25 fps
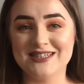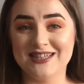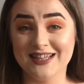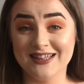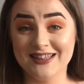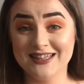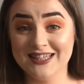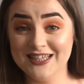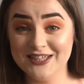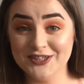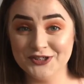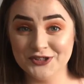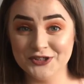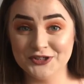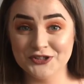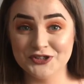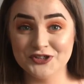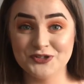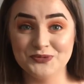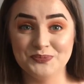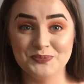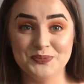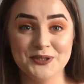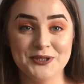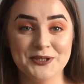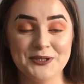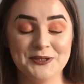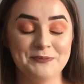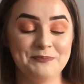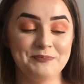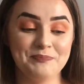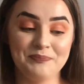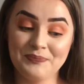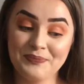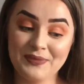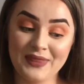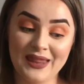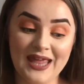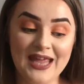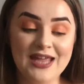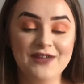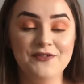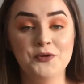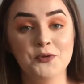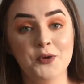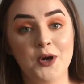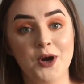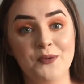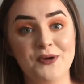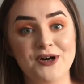said that he does, but
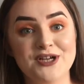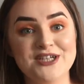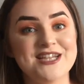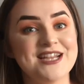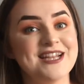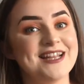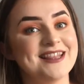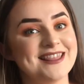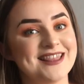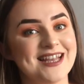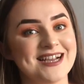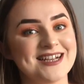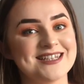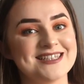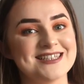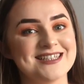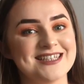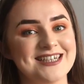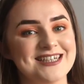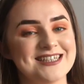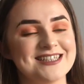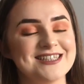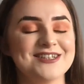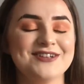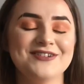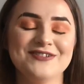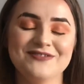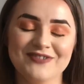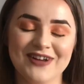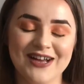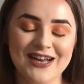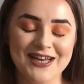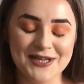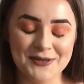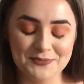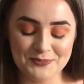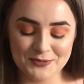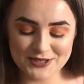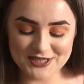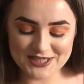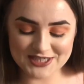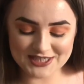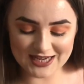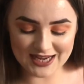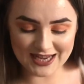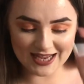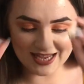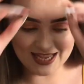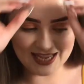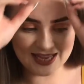if you are watching, thanks dad. Really
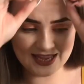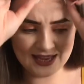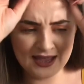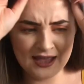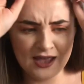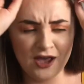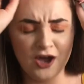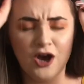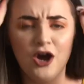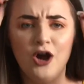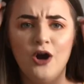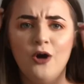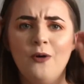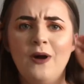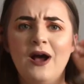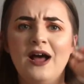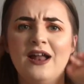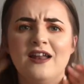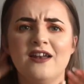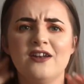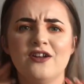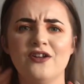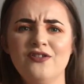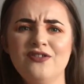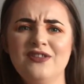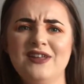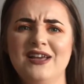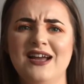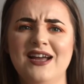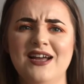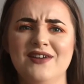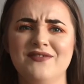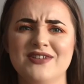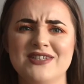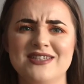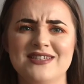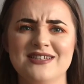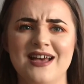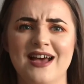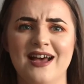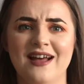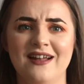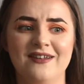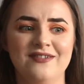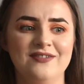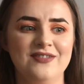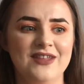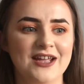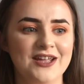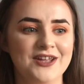appreciate it. Oh, and I don't think I ever said
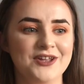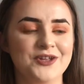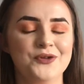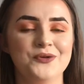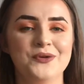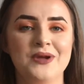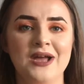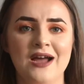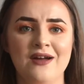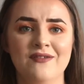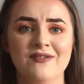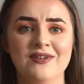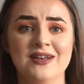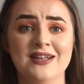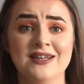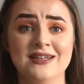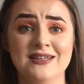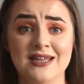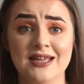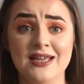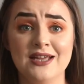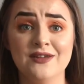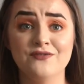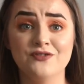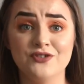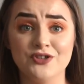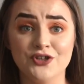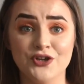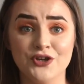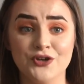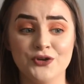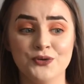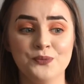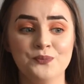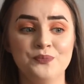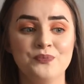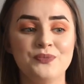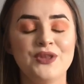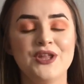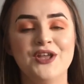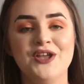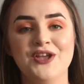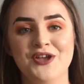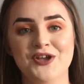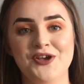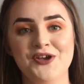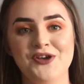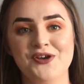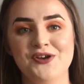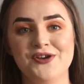thank you Karen and Dave too
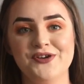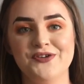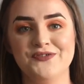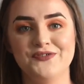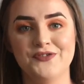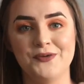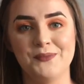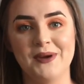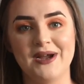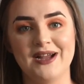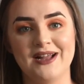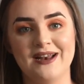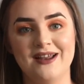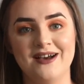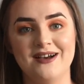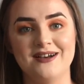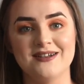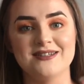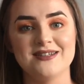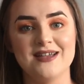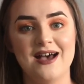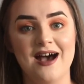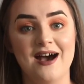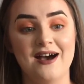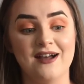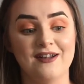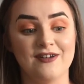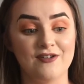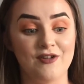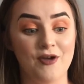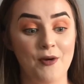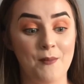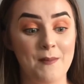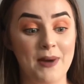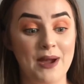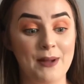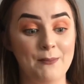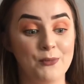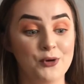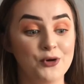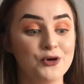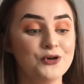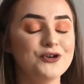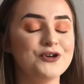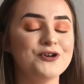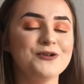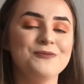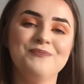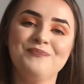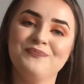for my glass and my
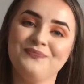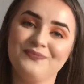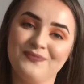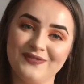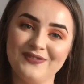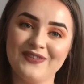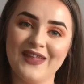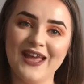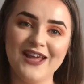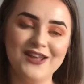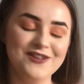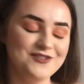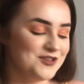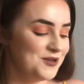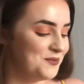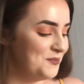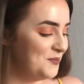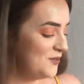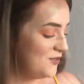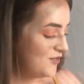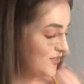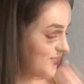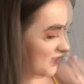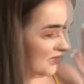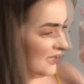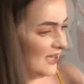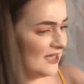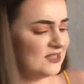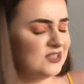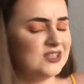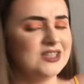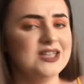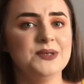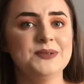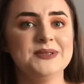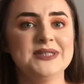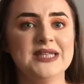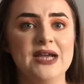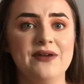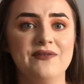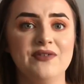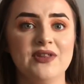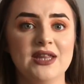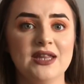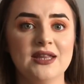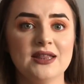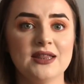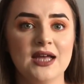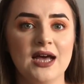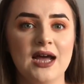mug thank you so much yeah so that was
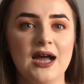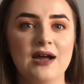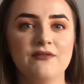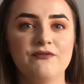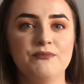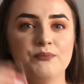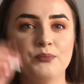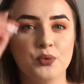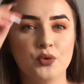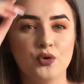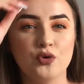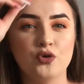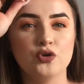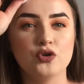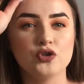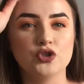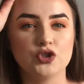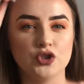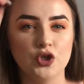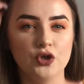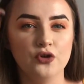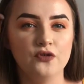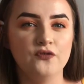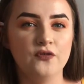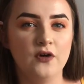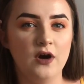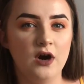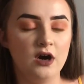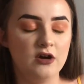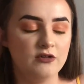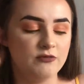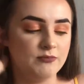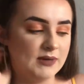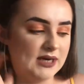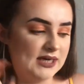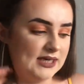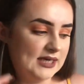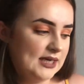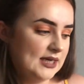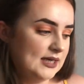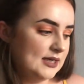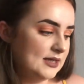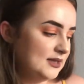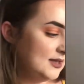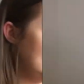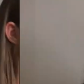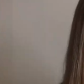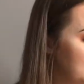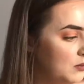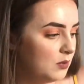everything that i've brought so far for my
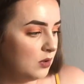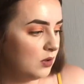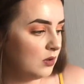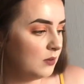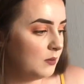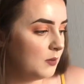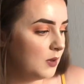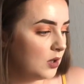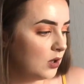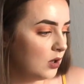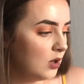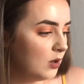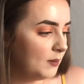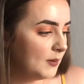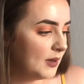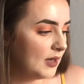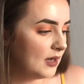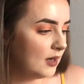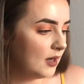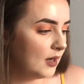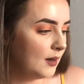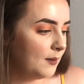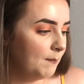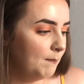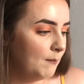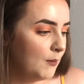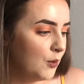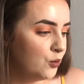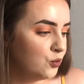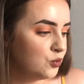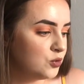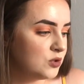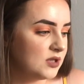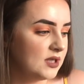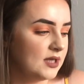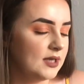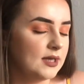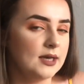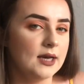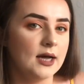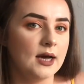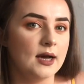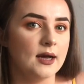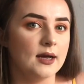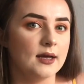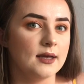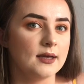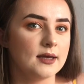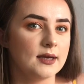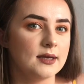dad so my mom got me like mostly
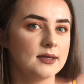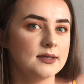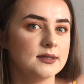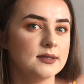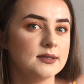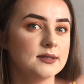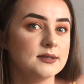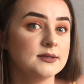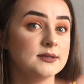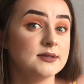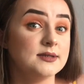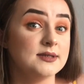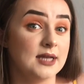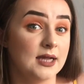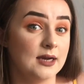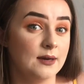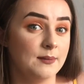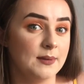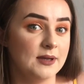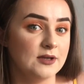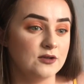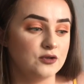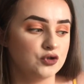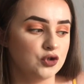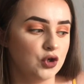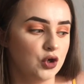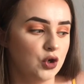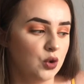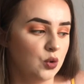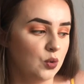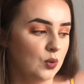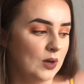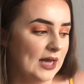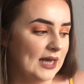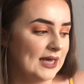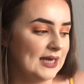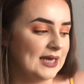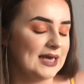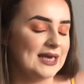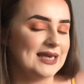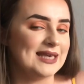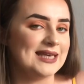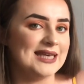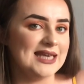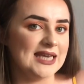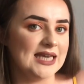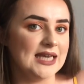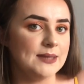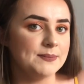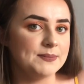like sentimental like
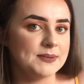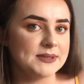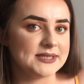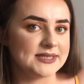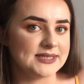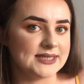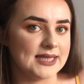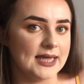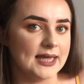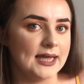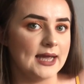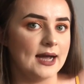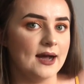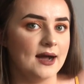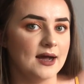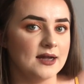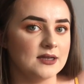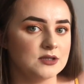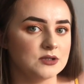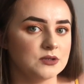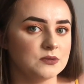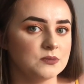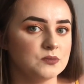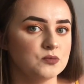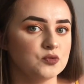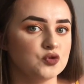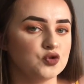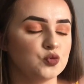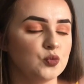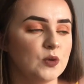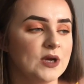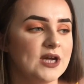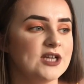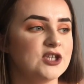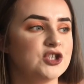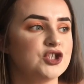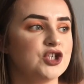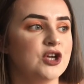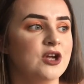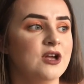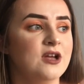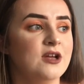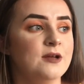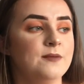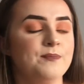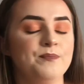keepsake items which